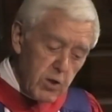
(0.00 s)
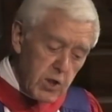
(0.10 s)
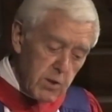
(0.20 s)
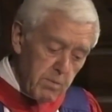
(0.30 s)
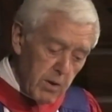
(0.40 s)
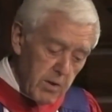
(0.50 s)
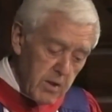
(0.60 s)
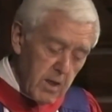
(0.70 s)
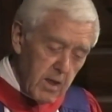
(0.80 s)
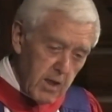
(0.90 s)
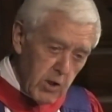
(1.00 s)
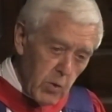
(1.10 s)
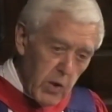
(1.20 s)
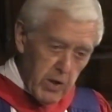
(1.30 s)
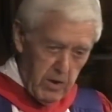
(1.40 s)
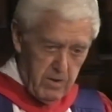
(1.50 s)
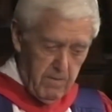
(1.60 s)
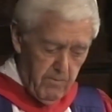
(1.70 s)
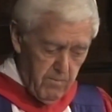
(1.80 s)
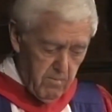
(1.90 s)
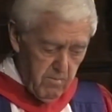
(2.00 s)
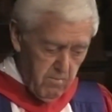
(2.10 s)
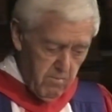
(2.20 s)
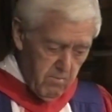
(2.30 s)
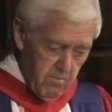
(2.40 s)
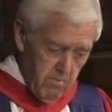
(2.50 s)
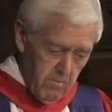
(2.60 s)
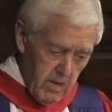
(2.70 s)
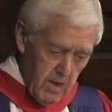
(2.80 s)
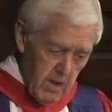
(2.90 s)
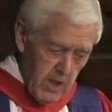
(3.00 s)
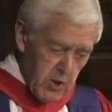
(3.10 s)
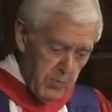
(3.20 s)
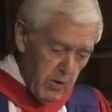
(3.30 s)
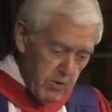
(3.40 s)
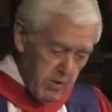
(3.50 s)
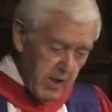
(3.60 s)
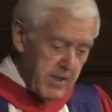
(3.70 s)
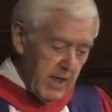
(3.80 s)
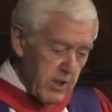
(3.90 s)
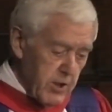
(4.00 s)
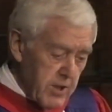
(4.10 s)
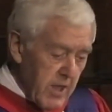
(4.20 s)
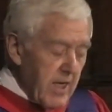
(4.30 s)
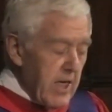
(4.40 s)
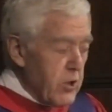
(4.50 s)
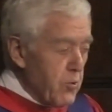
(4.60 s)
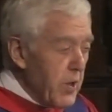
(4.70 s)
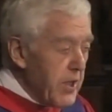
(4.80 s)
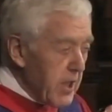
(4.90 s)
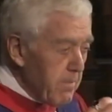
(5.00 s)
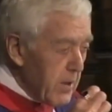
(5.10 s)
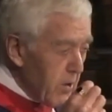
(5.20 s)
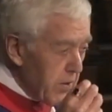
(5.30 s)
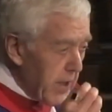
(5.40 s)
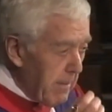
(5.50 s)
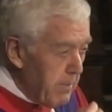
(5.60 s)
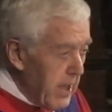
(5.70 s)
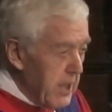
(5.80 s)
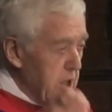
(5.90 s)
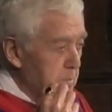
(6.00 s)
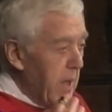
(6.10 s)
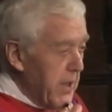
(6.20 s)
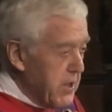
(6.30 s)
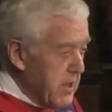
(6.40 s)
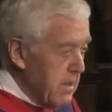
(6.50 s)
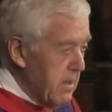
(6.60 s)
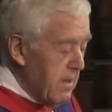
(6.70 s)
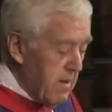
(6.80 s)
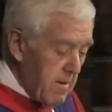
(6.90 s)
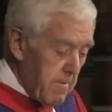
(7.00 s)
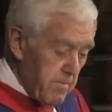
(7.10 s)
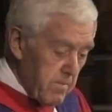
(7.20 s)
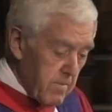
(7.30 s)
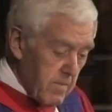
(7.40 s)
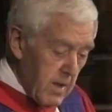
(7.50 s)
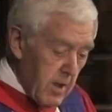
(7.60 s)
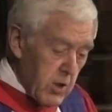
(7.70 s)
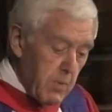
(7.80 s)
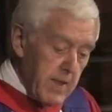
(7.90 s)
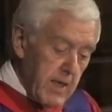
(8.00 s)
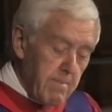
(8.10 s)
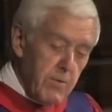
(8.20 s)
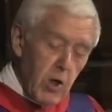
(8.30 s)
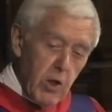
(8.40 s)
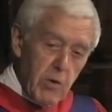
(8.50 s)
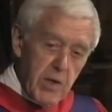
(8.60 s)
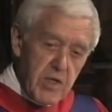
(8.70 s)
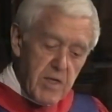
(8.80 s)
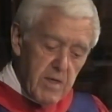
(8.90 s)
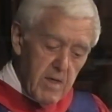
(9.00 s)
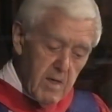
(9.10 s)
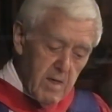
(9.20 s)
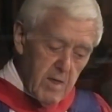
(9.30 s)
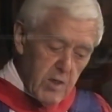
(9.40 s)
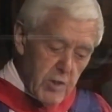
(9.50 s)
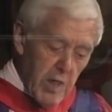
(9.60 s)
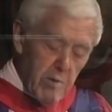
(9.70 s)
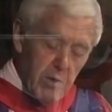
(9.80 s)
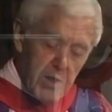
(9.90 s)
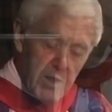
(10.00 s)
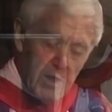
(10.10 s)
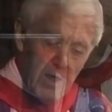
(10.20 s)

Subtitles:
spirit in the world. Spiritual intelligence is reaching beyond our blind spots to become tolerant, generous,